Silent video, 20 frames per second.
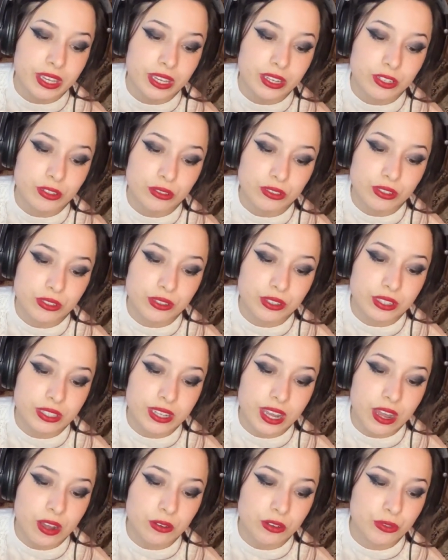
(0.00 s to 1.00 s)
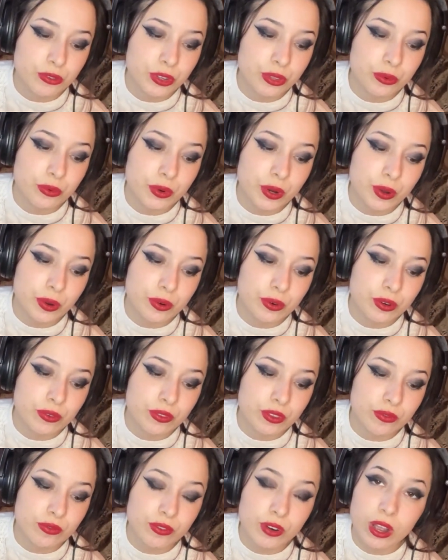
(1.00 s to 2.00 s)
and used to look down over the road,
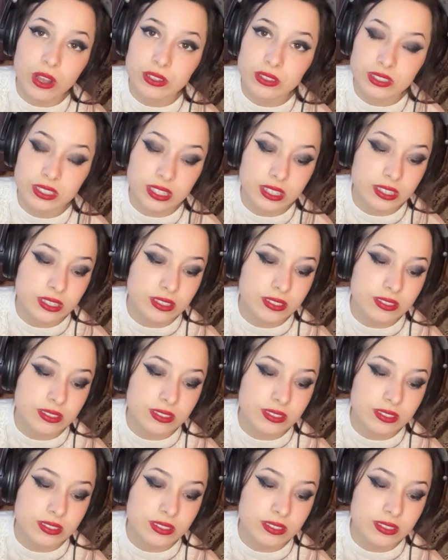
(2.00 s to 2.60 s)
over the frosting,